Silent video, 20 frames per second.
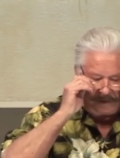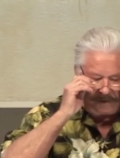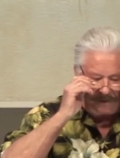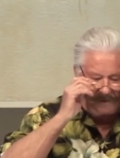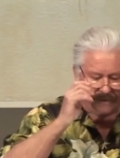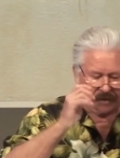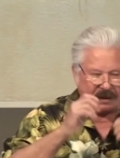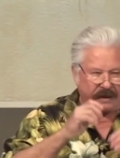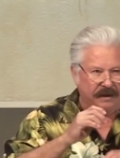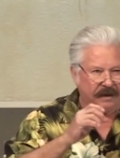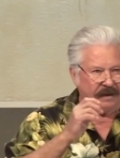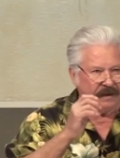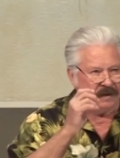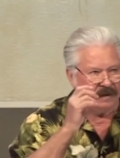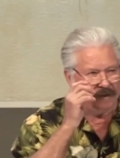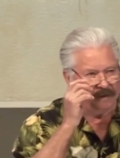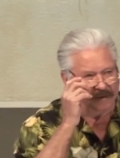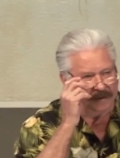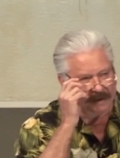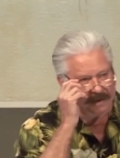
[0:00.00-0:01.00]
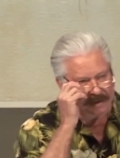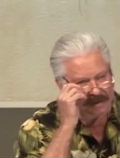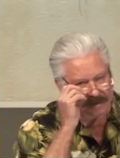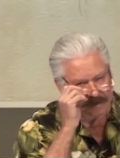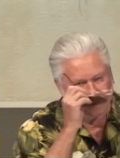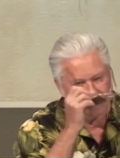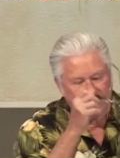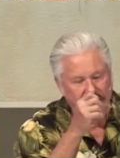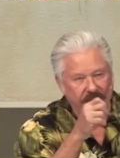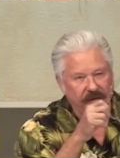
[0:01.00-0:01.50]
Okay,
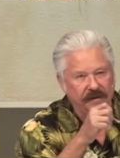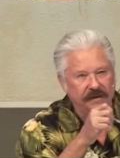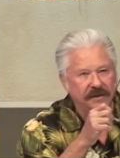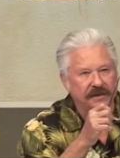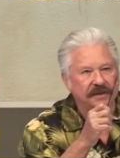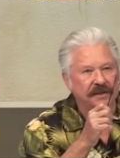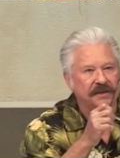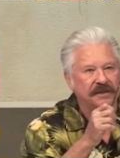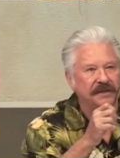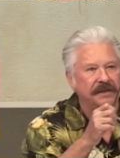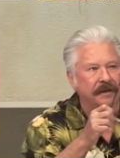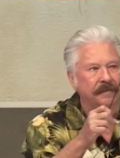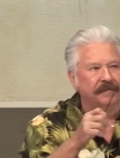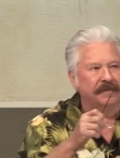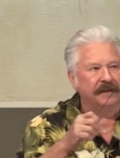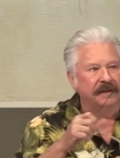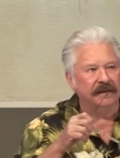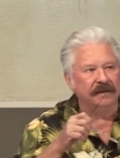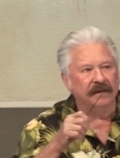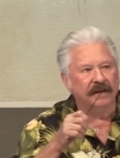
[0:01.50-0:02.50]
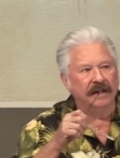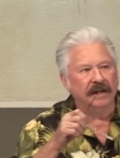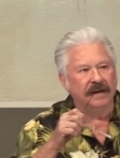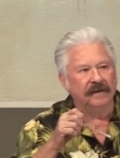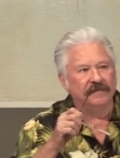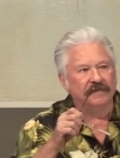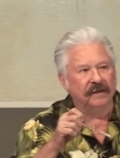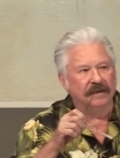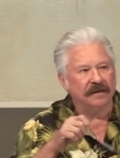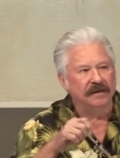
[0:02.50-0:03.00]
there, this is something you
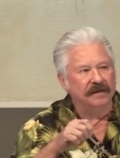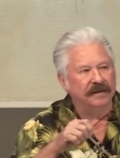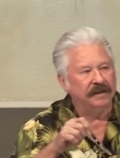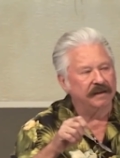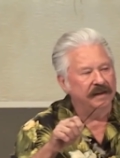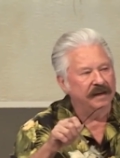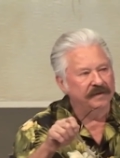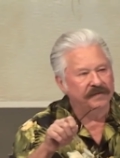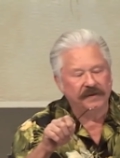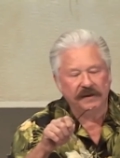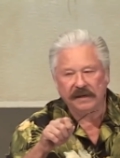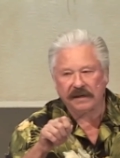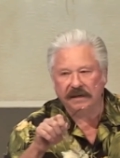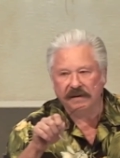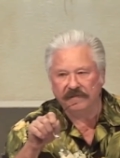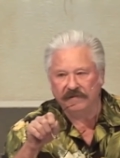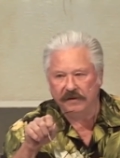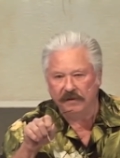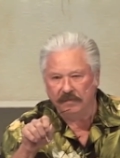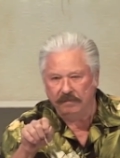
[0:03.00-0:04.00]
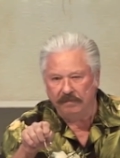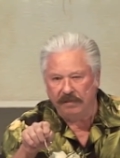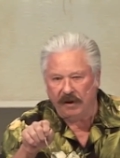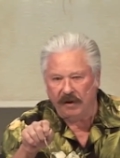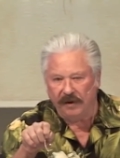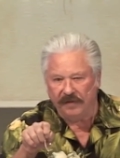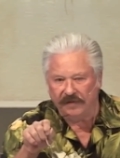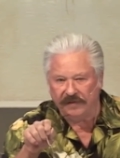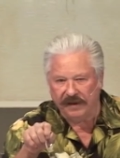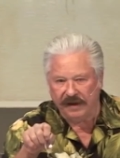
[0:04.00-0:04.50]
have to learn, and I think if you
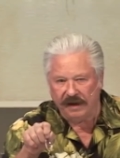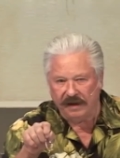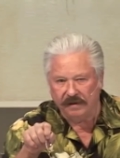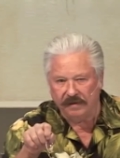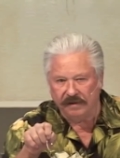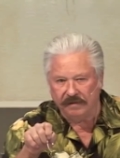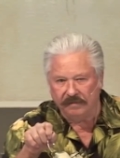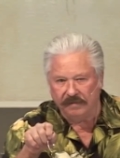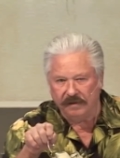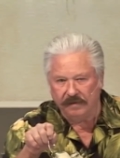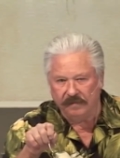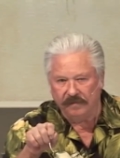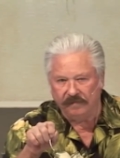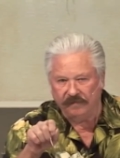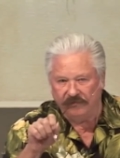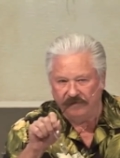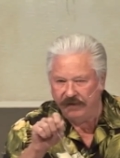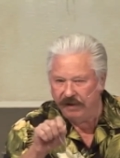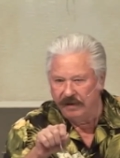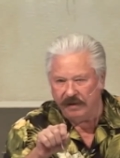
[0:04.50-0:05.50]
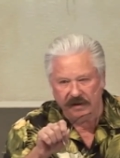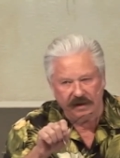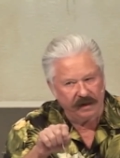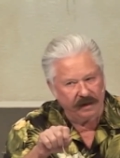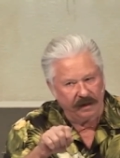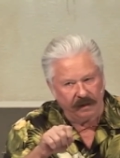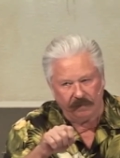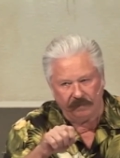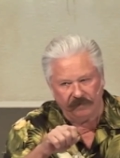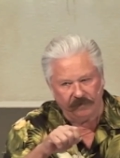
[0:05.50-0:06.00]
bought that very
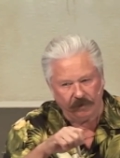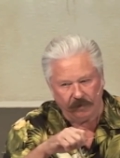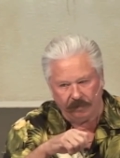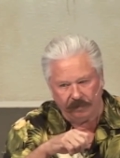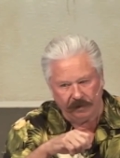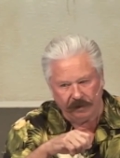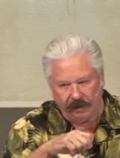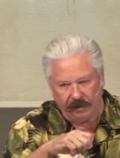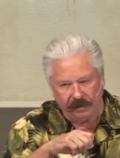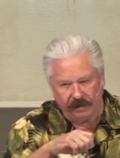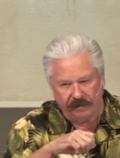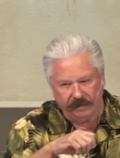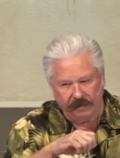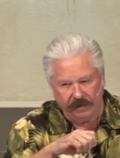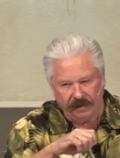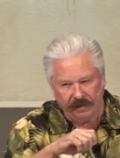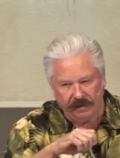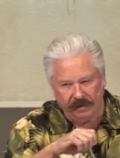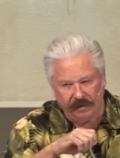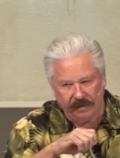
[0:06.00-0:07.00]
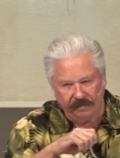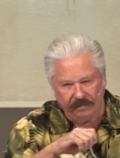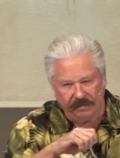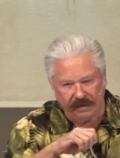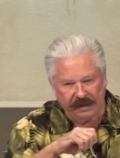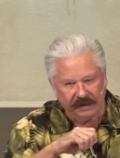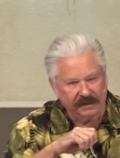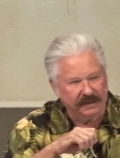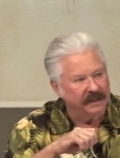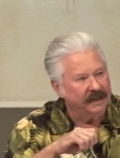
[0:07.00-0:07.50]
helpful book
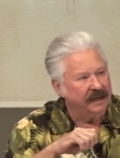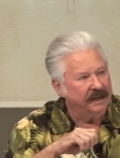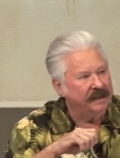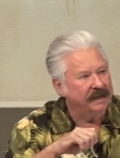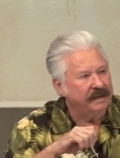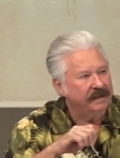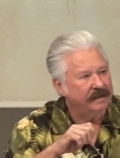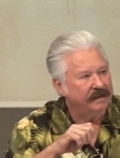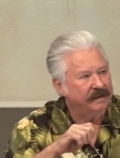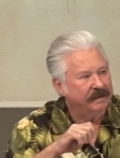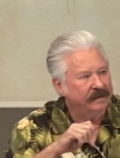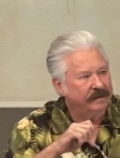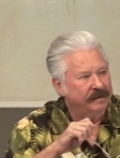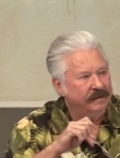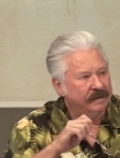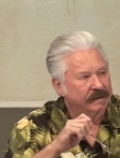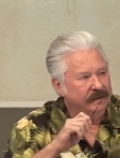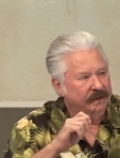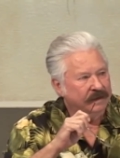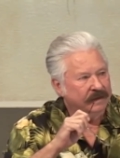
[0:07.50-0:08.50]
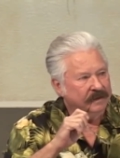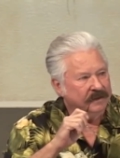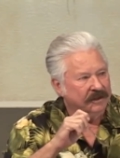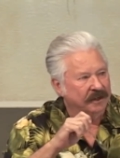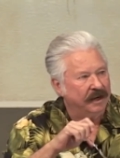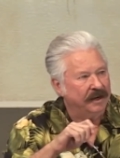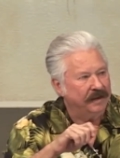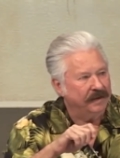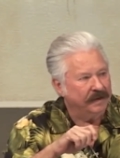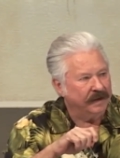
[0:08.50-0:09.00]
by Tenney,
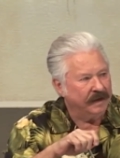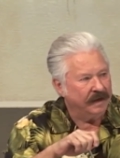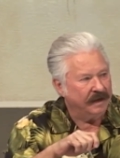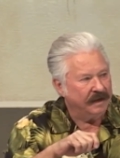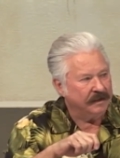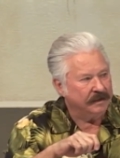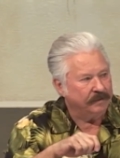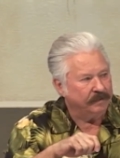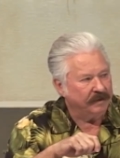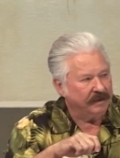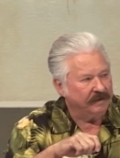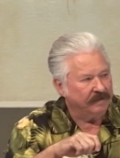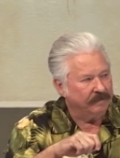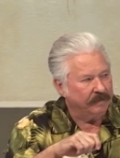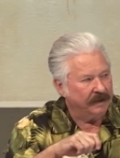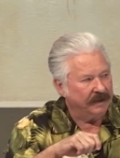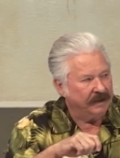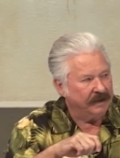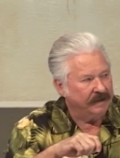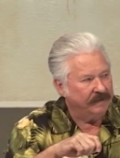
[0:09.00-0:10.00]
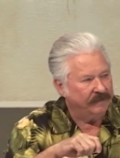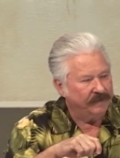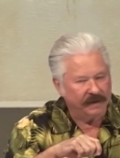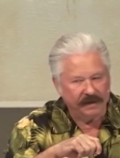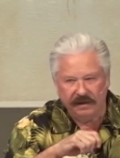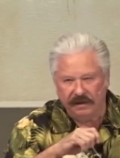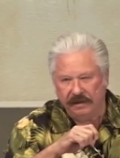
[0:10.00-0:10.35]
John the Gospel of Belief,